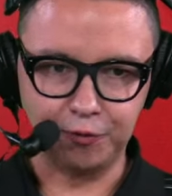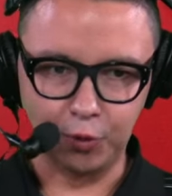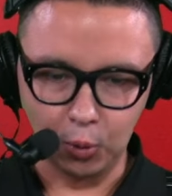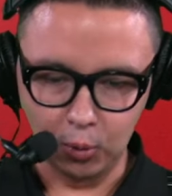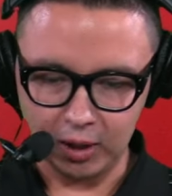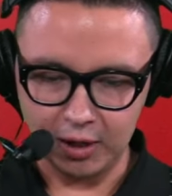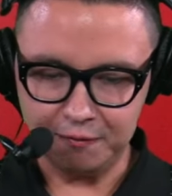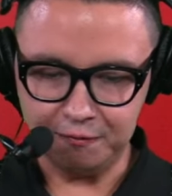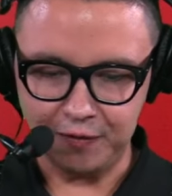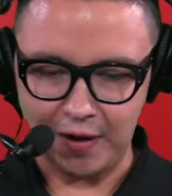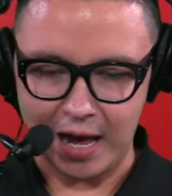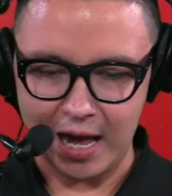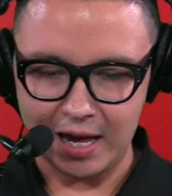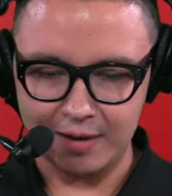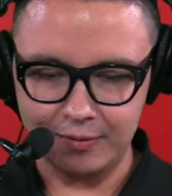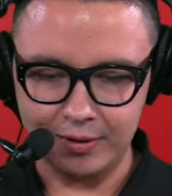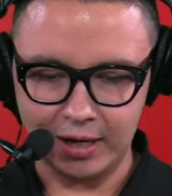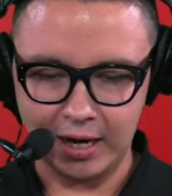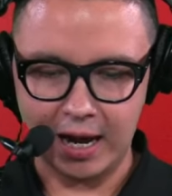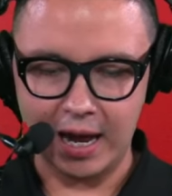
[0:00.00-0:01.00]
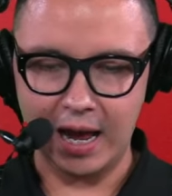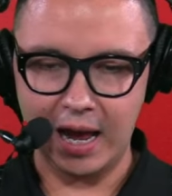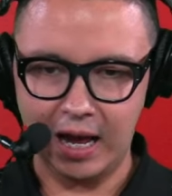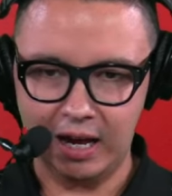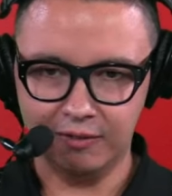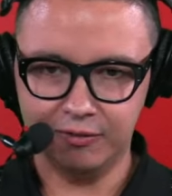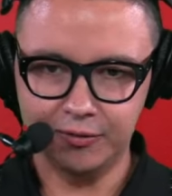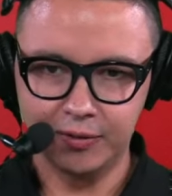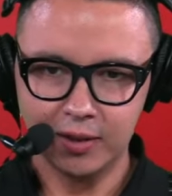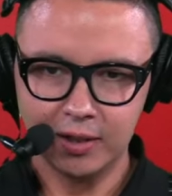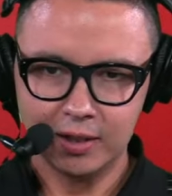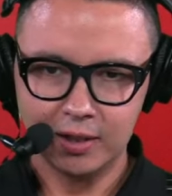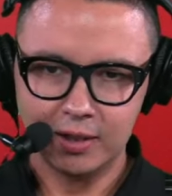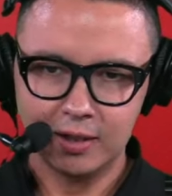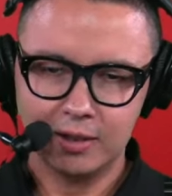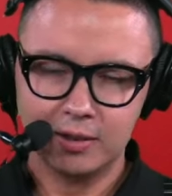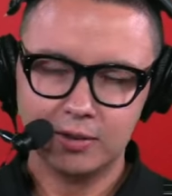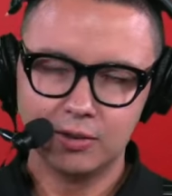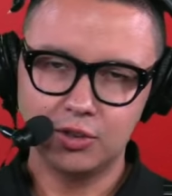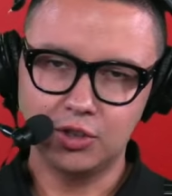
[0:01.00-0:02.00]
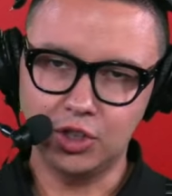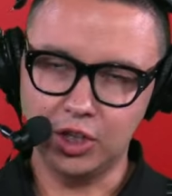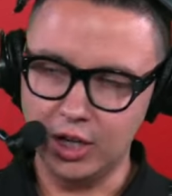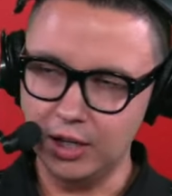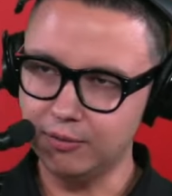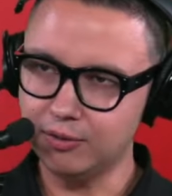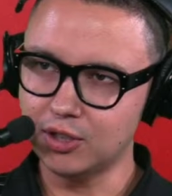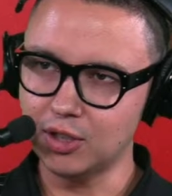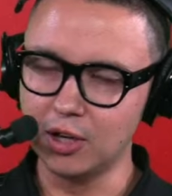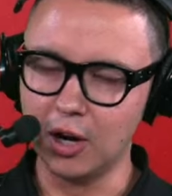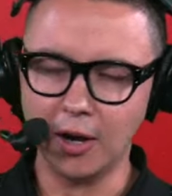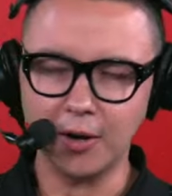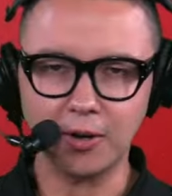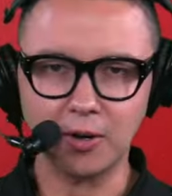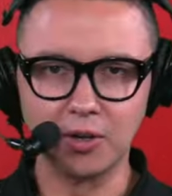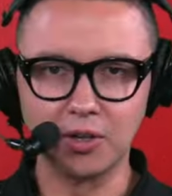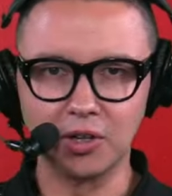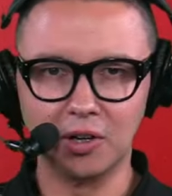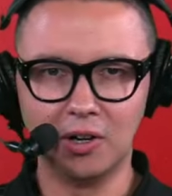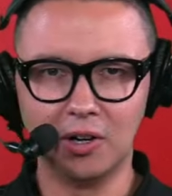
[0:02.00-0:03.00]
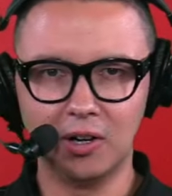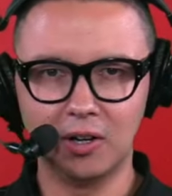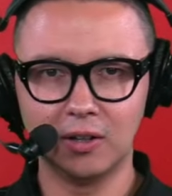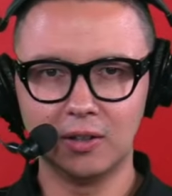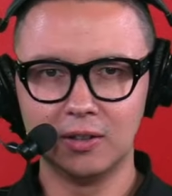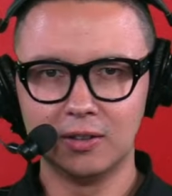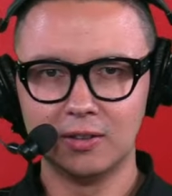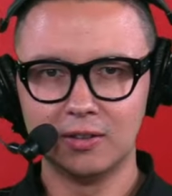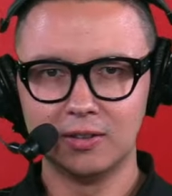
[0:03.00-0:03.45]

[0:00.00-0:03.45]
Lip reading: 45.5. Chiefs, an underdog.